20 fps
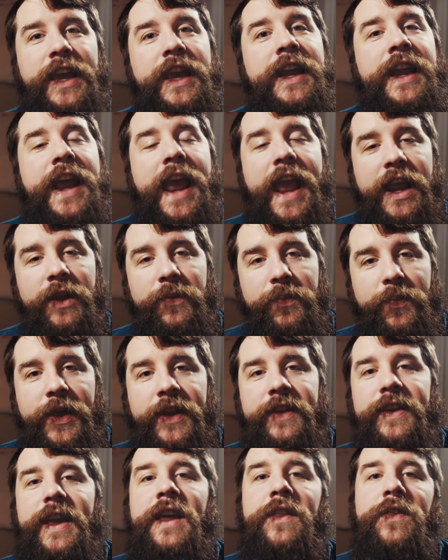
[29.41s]
In 8
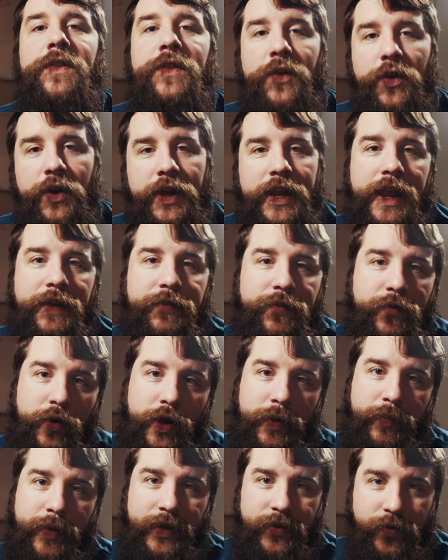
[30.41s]
8-bit at
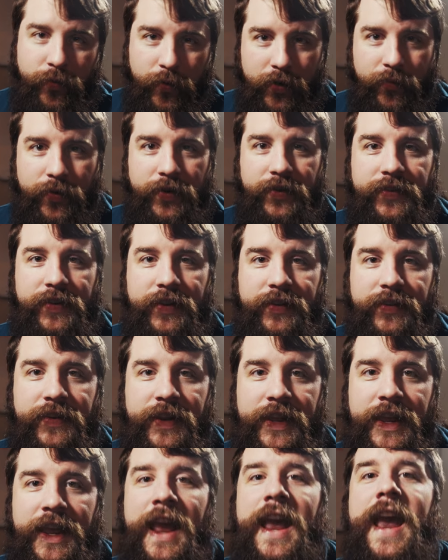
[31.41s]
3840 by
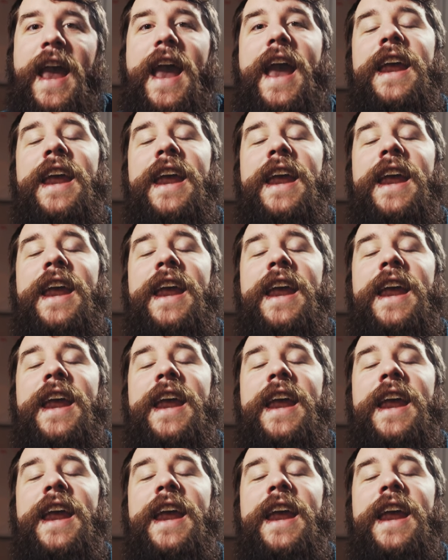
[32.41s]
2160